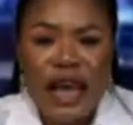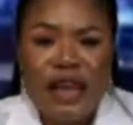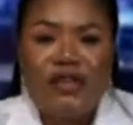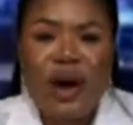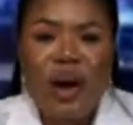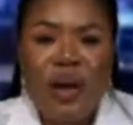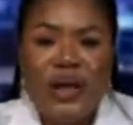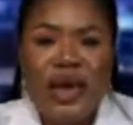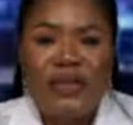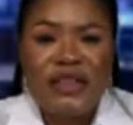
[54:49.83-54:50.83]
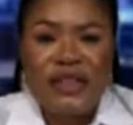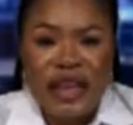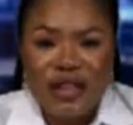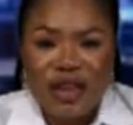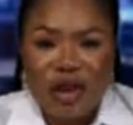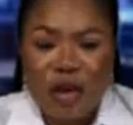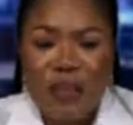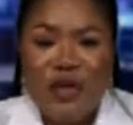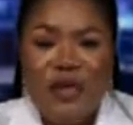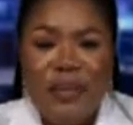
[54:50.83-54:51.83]
Extraordinary Session
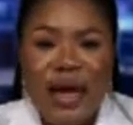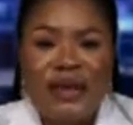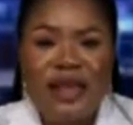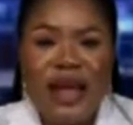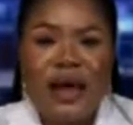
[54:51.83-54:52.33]
opening remarks